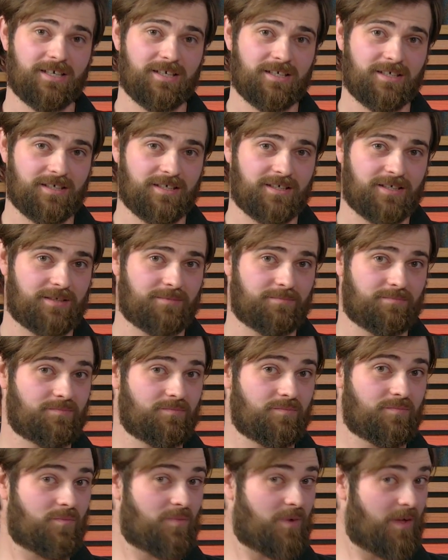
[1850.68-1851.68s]

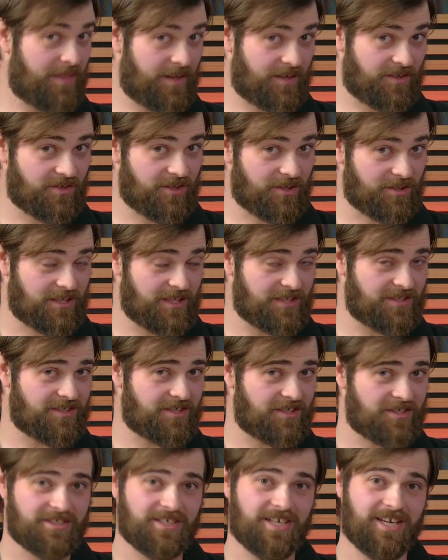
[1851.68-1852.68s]
Thanks a lot,
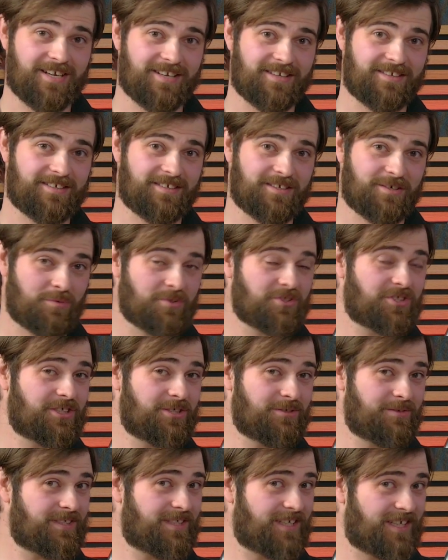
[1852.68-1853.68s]
listeners, and we'll
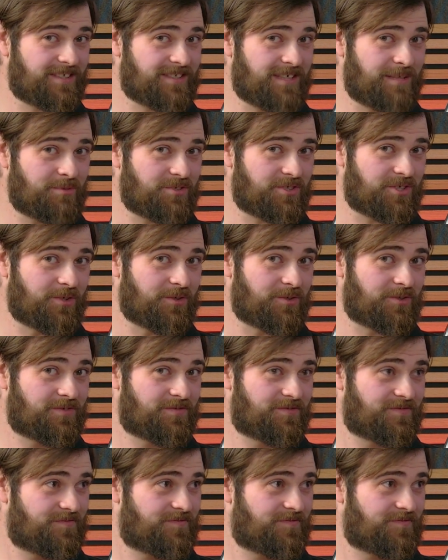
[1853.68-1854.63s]
see you in the next episode.